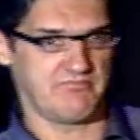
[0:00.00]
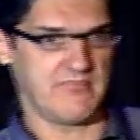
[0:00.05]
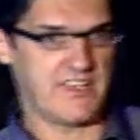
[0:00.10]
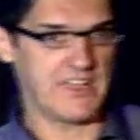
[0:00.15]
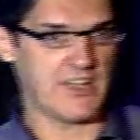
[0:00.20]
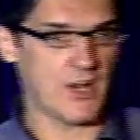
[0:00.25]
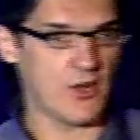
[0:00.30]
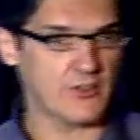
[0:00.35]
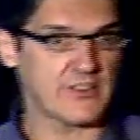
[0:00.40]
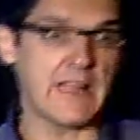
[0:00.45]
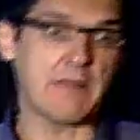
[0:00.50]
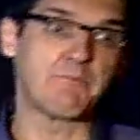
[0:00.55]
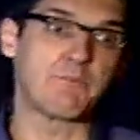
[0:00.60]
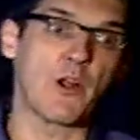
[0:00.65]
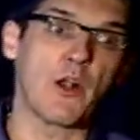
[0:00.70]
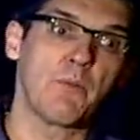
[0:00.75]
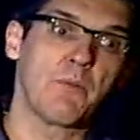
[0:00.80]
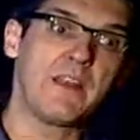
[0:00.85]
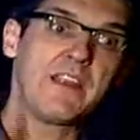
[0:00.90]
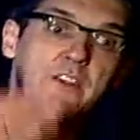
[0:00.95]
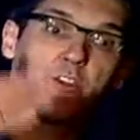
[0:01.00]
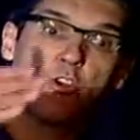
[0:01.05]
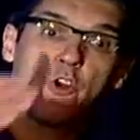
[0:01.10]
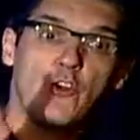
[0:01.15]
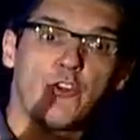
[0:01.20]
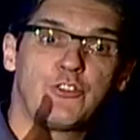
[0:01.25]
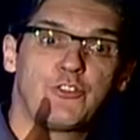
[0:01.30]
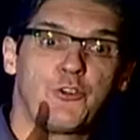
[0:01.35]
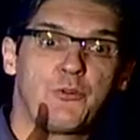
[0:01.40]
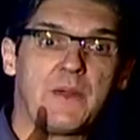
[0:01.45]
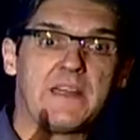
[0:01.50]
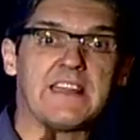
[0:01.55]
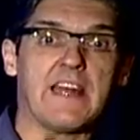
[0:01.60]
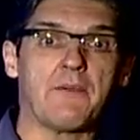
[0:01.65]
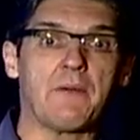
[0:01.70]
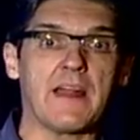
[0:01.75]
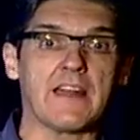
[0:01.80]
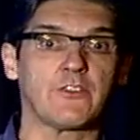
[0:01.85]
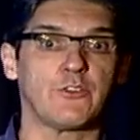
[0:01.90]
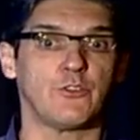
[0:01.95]
you know, then probably you're going to
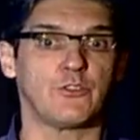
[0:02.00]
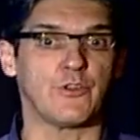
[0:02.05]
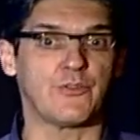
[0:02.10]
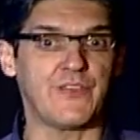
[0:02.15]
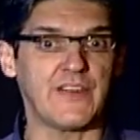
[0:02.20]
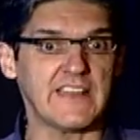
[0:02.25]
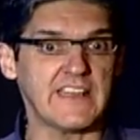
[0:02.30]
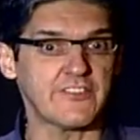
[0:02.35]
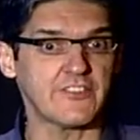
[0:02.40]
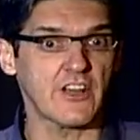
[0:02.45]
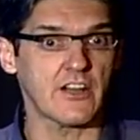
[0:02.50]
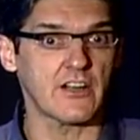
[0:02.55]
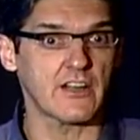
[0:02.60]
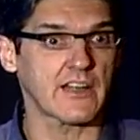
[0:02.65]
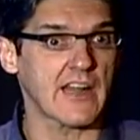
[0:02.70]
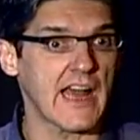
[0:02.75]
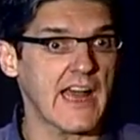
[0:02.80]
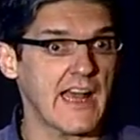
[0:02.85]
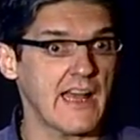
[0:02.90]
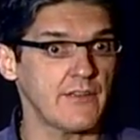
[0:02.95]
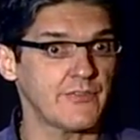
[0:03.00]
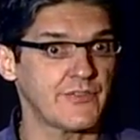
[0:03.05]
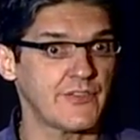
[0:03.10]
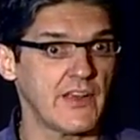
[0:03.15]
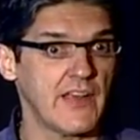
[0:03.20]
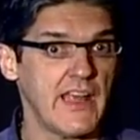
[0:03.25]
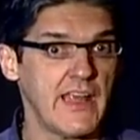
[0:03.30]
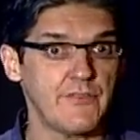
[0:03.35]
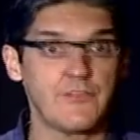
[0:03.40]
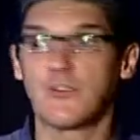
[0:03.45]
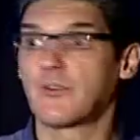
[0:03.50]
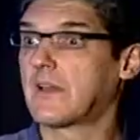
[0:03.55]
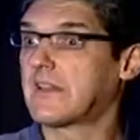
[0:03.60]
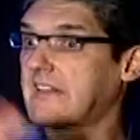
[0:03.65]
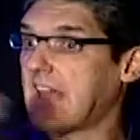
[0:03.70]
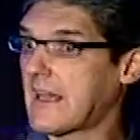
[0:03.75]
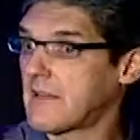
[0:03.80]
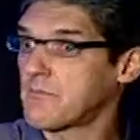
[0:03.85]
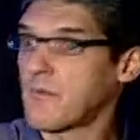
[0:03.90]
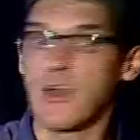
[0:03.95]
redirect to the Finnish archive. If you're in
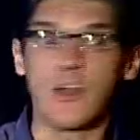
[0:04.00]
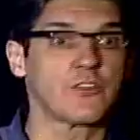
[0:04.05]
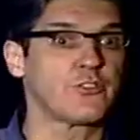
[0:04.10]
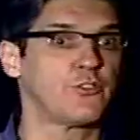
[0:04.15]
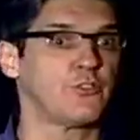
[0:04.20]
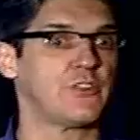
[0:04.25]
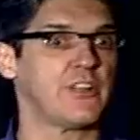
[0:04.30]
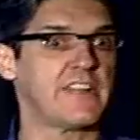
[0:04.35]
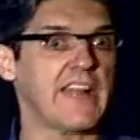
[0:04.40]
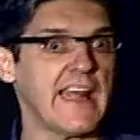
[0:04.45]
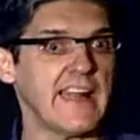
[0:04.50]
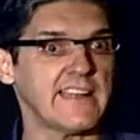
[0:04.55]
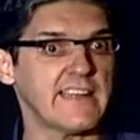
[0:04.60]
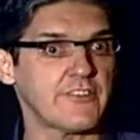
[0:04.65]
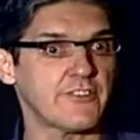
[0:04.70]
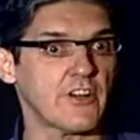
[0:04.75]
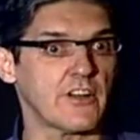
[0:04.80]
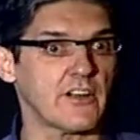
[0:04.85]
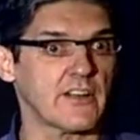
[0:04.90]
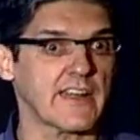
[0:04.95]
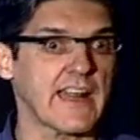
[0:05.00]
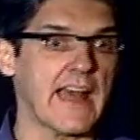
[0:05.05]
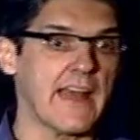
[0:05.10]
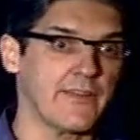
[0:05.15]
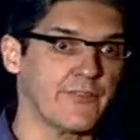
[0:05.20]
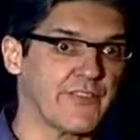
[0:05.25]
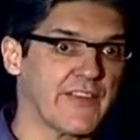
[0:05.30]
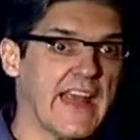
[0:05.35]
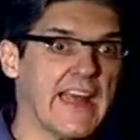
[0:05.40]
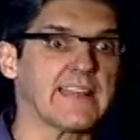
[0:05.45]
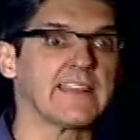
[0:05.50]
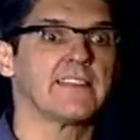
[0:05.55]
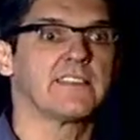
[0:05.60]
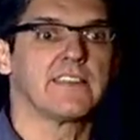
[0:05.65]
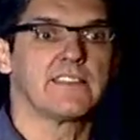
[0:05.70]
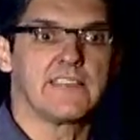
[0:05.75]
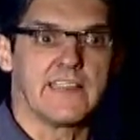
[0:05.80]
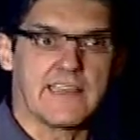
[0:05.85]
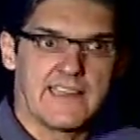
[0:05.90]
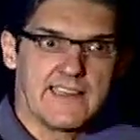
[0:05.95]
Denmark, to the Danish archive,
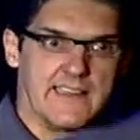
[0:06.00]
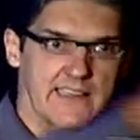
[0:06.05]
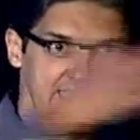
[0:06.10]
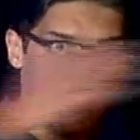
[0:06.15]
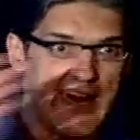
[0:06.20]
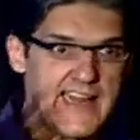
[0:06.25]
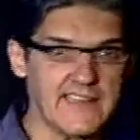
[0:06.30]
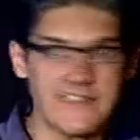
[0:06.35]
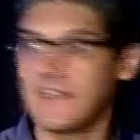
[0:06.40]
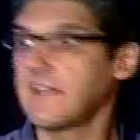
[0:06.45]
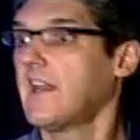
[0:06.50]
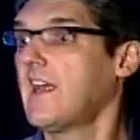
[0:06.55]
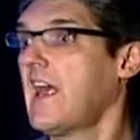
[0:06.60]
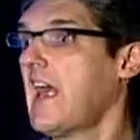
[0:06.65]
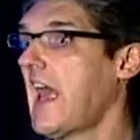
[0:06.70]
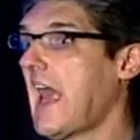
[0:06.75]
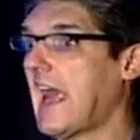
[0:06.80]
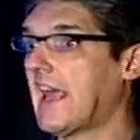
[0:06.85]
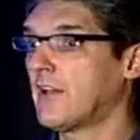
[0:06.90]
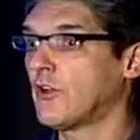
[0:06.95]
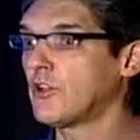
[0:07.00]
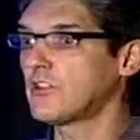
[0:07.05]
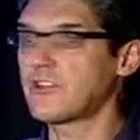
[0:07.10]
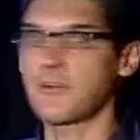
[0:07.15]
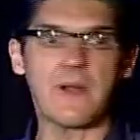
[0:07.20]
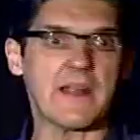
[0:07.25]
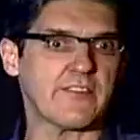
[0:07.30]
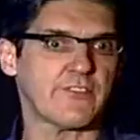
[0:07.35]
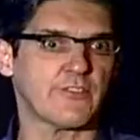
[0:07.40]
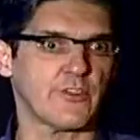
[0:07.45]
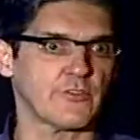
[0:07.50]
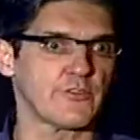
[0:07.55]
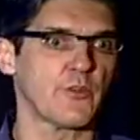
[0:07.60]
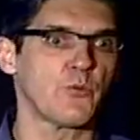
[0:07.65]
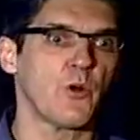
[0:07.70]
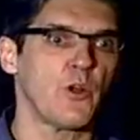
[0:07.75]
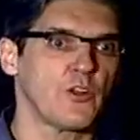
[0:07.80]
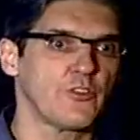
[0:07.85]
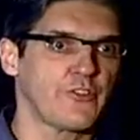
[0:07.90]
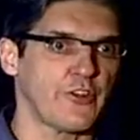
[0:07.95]
Canada, the Canadian, and all the rest of the
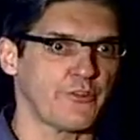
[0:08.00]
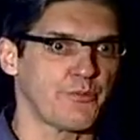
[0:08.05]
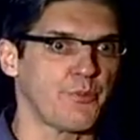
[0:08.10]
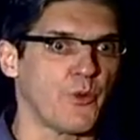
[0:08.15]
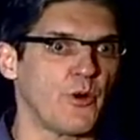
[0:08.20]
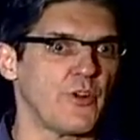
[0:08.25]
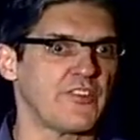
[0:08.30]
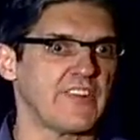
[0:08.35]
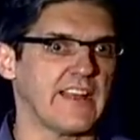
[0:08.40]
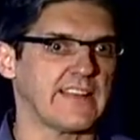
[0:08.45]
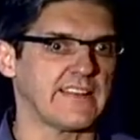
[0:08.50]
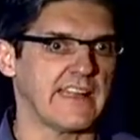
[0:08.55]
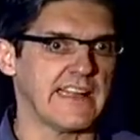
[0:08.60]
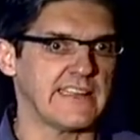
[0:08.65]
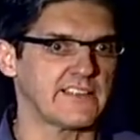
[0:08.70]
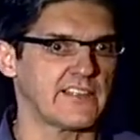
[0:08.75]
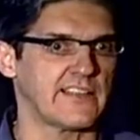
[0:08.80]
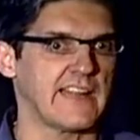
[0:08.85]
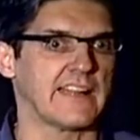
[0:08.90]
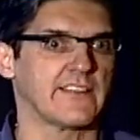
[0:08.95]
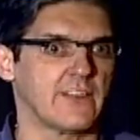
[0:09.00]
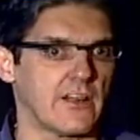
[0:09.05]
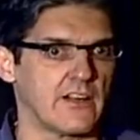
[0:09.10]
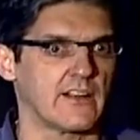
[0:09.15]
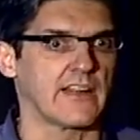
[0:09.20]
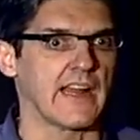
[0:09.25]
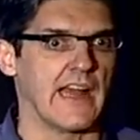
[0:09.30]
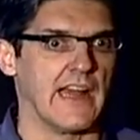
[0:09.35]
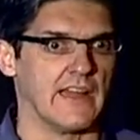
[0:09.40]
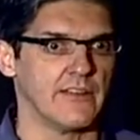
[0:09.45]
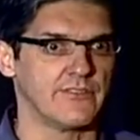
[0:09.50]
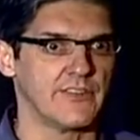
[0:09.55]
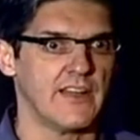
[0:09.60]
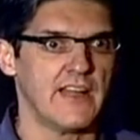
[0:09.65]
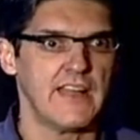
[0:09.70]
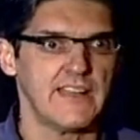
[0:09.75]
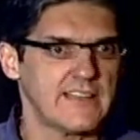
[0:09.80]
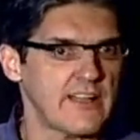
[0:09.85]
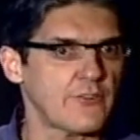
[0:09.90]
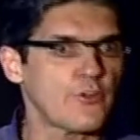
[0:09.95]
world just points at the Internet Archive.
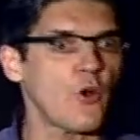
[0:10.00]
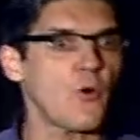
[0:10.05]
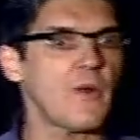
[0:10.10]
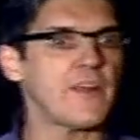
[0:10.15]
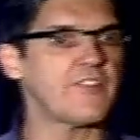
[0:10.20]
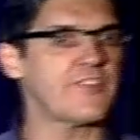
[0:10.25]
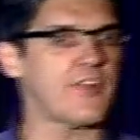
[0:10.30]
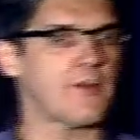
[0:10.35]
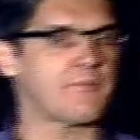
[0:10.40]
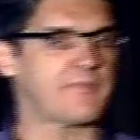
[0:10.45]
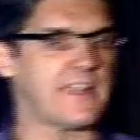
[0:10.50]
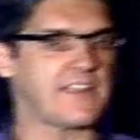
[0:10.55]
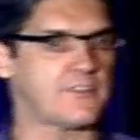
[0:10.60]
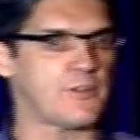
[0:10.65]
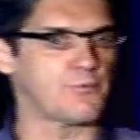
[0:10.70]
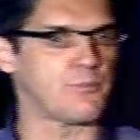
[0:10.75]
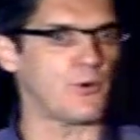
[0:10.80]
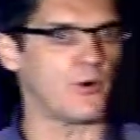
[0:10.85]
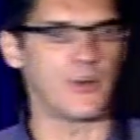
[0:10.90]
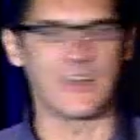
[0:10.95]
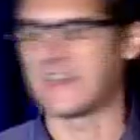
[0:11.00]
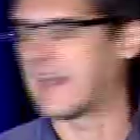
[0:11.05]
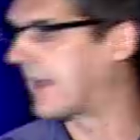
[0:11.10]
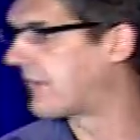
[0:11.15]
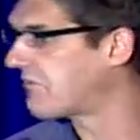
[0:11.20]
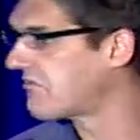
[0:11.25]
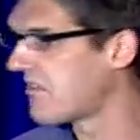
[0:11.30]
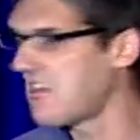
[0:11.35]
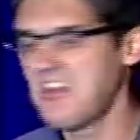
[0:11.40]
There's always something to point at.